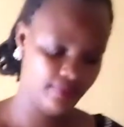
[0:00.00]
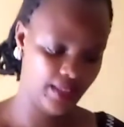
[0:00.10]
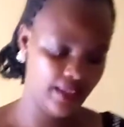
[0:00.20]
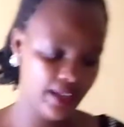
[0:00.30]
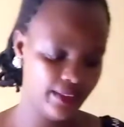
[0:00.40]

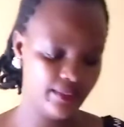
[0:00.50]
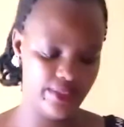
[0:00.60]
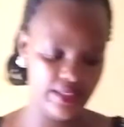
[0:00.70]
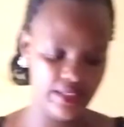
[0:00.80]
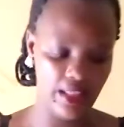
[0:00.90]
Yeah, there
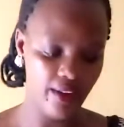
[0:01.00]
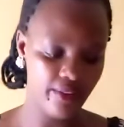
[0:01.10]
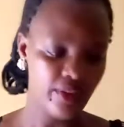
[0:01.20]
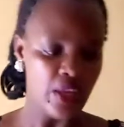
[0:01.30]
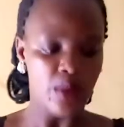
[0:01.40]
is love,
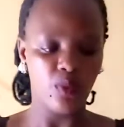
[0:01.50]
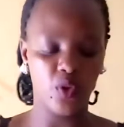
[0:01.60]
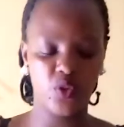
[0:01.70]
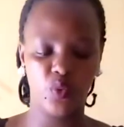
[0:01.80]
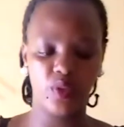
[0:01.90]
because
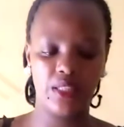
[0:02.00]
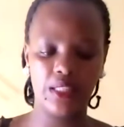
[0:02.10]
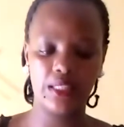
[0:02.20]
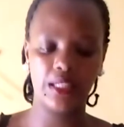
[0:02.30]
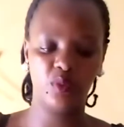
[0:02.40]
we see
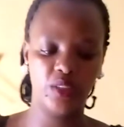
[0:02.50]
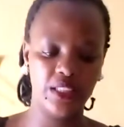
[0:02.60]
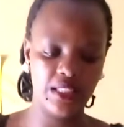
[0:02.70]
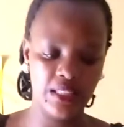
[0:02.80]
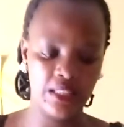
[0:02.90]
someone
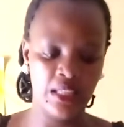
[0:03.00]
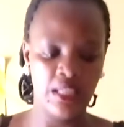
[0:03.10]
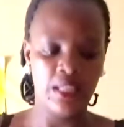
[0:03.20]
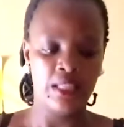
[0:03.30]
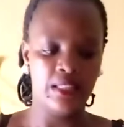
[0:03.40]
is
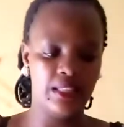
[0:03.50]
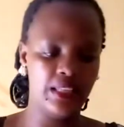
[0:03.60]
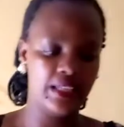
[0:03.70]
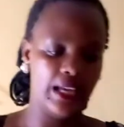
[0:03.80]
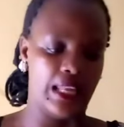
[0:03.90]

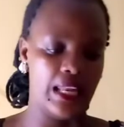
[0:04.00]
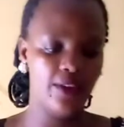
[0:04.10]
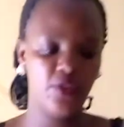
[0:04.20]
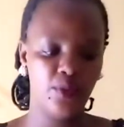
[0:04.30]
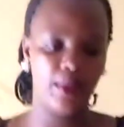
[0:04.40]
saying, love
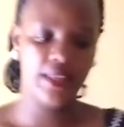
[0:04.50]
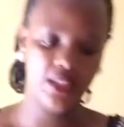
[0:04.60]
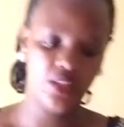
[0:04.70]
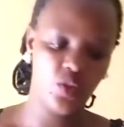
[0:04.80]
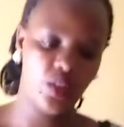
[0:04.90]
you, my
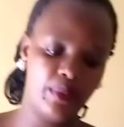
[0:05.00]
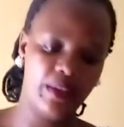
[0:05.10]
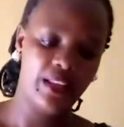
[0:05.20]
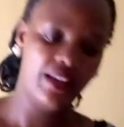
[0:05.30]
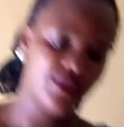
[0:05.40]
gentleman, my
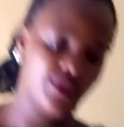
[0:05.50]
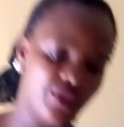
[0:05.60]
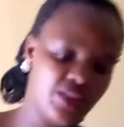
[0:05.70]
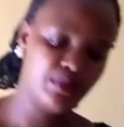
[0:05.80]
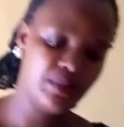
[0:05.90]
love is
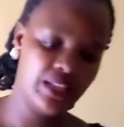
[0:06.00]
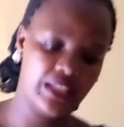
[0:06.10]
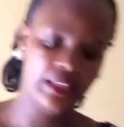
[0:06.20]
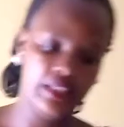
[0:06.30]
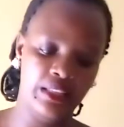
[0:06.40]
fresh milk
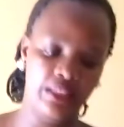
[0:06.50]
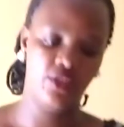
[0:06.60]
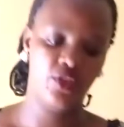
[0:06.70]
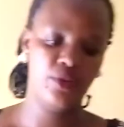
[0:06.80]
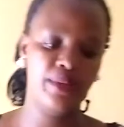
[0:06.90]
in
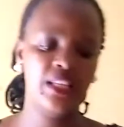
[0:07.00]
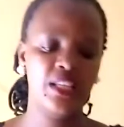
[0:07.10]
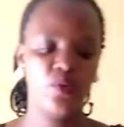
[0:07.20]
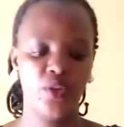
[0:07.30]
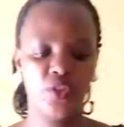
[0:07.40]
the ravine
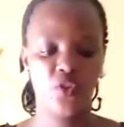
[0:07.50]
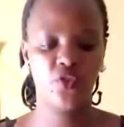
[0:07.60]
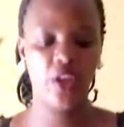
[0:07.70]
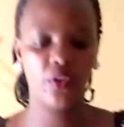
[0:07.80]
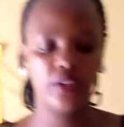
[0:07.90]
which you
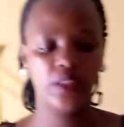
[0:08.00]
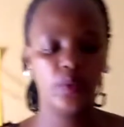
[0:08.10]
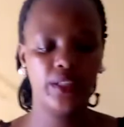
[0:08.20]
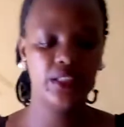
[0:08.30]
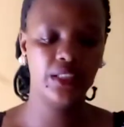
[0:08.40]
drank on the
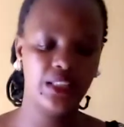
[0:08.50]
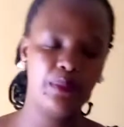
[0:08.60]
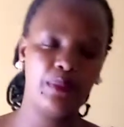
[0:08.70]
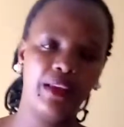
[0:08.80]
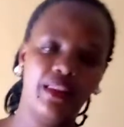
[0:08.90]
wedding day,
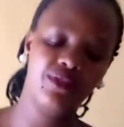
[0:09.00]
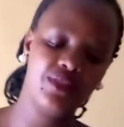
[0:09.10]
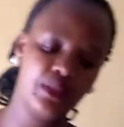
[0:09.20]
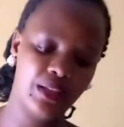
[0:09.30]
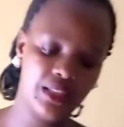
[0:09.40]
my love is
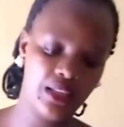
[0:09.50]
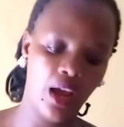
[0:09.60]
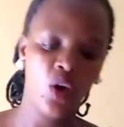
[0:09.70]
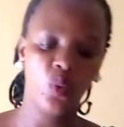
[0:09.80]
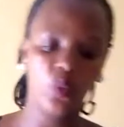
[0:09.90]
butter,
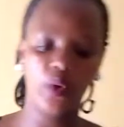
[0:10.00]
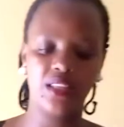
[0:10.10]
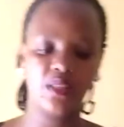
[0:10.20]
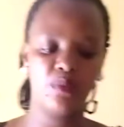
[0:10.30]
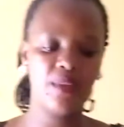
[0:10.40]
we are
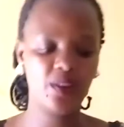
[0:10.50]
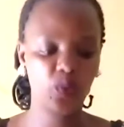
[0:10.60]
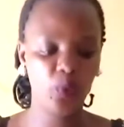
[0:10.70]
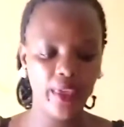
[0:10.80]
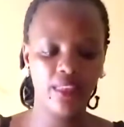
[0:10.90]
smeared
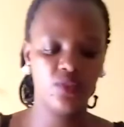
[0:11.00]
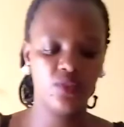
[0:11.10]
with